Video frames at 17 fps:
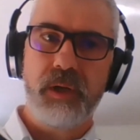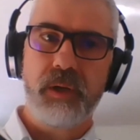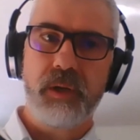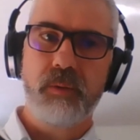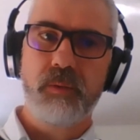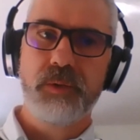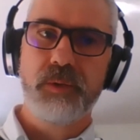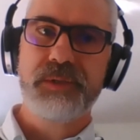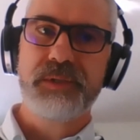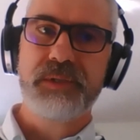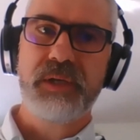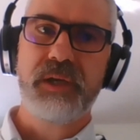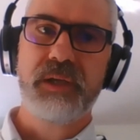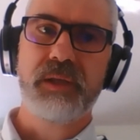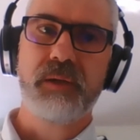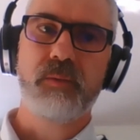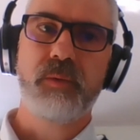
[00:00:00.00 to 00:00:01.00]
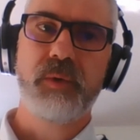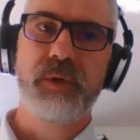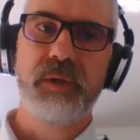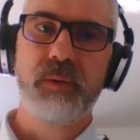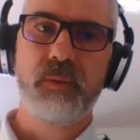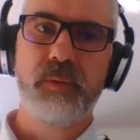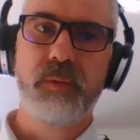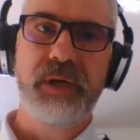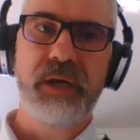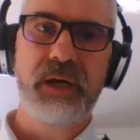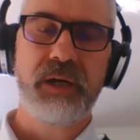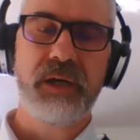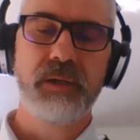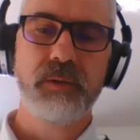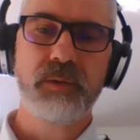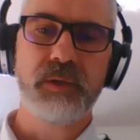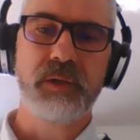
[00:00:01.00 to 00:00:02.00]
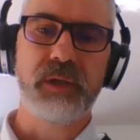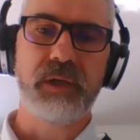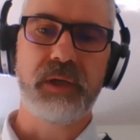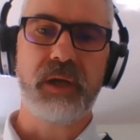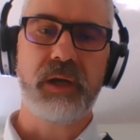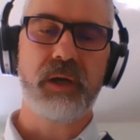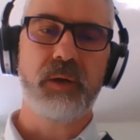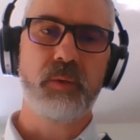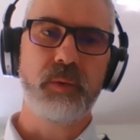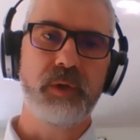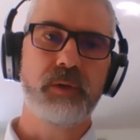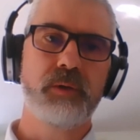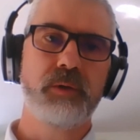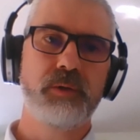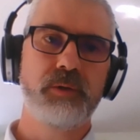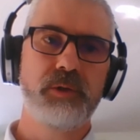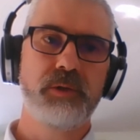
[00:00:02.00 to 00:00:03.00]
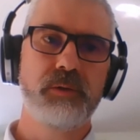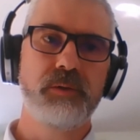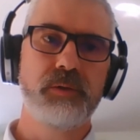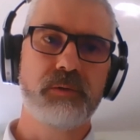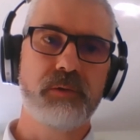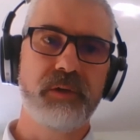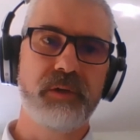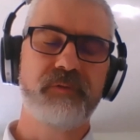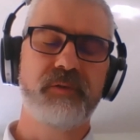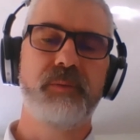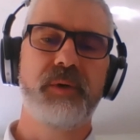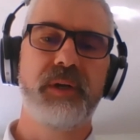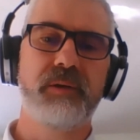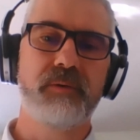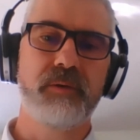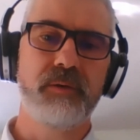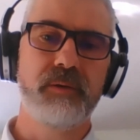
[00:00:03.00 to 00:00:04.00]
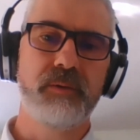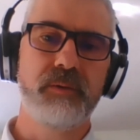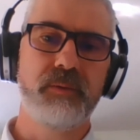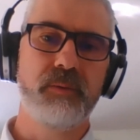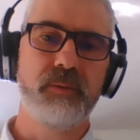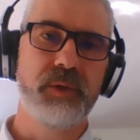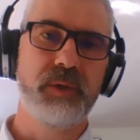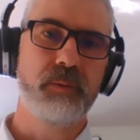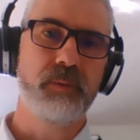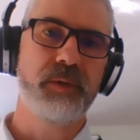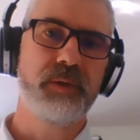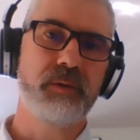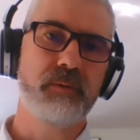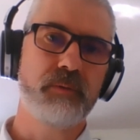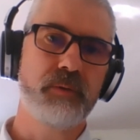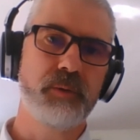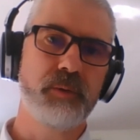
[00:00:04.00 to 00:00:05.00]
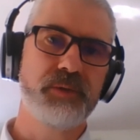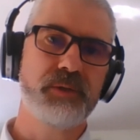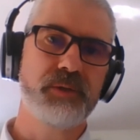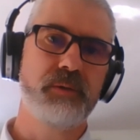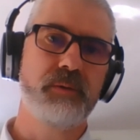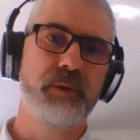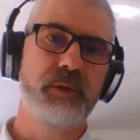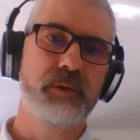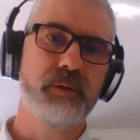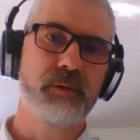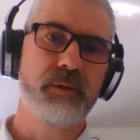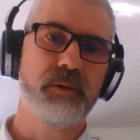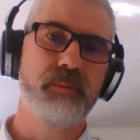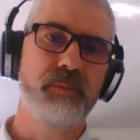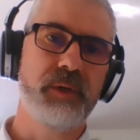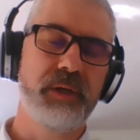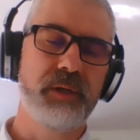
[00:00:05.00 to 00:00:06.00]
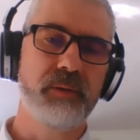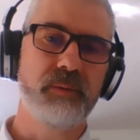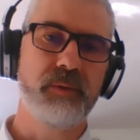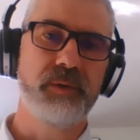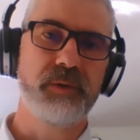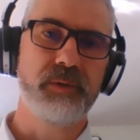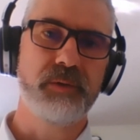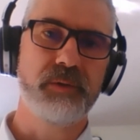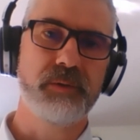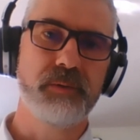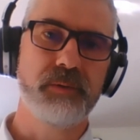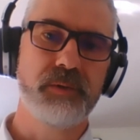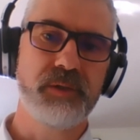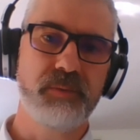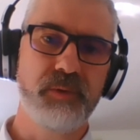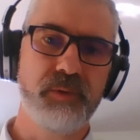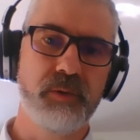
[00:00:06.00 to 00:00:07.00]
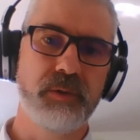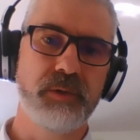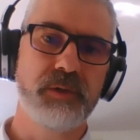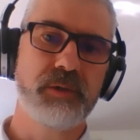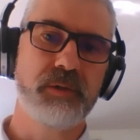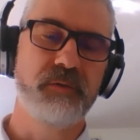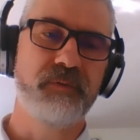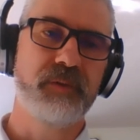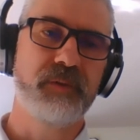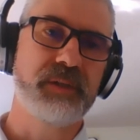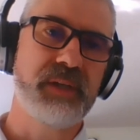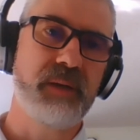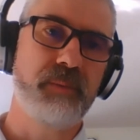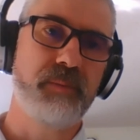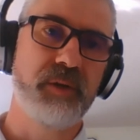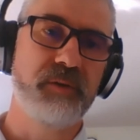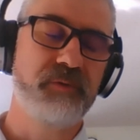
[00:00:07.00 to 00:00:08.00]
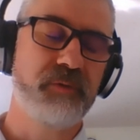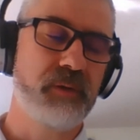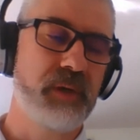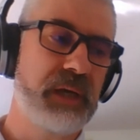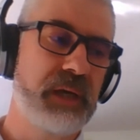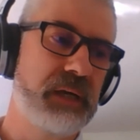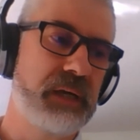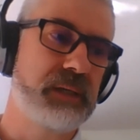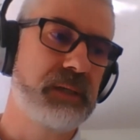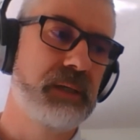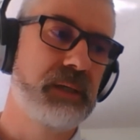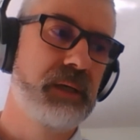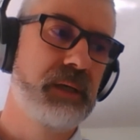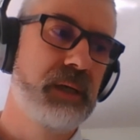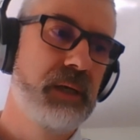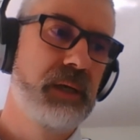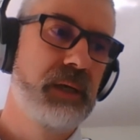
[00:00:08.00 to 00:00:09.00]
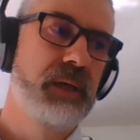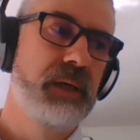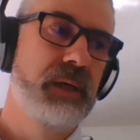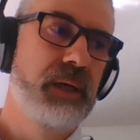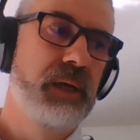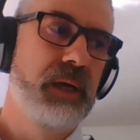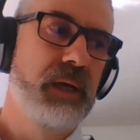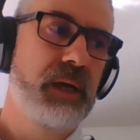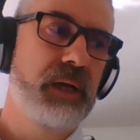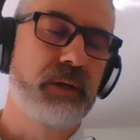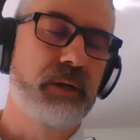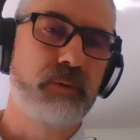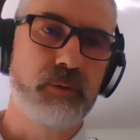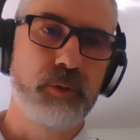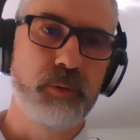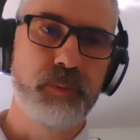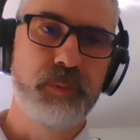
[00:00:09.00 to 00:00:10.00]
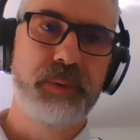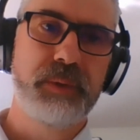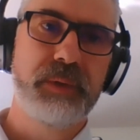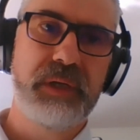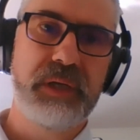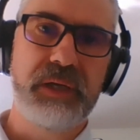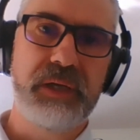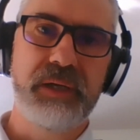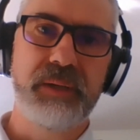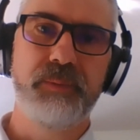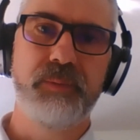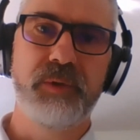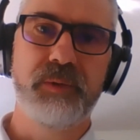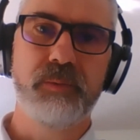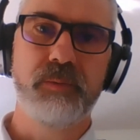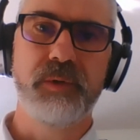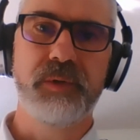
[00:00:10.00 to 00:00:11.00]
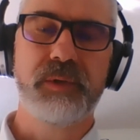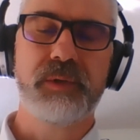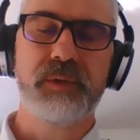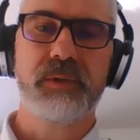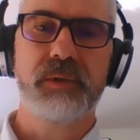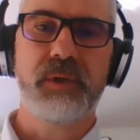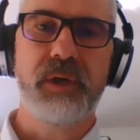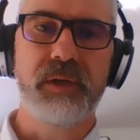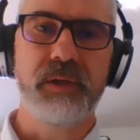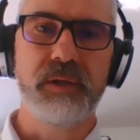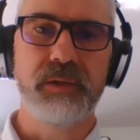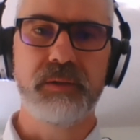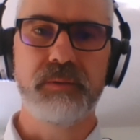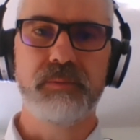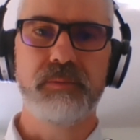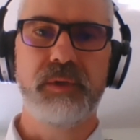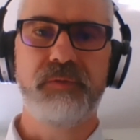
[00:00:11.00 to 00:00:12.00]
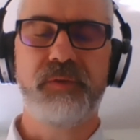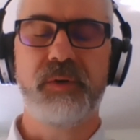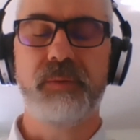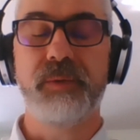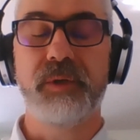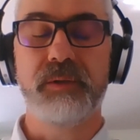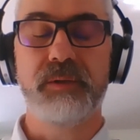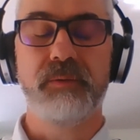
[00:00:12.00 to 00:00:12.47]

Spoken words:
I would say that we are looking at how we could use Green for Micro with a group, so we could combine it with other supports. So, for example, if we had a group with kind of from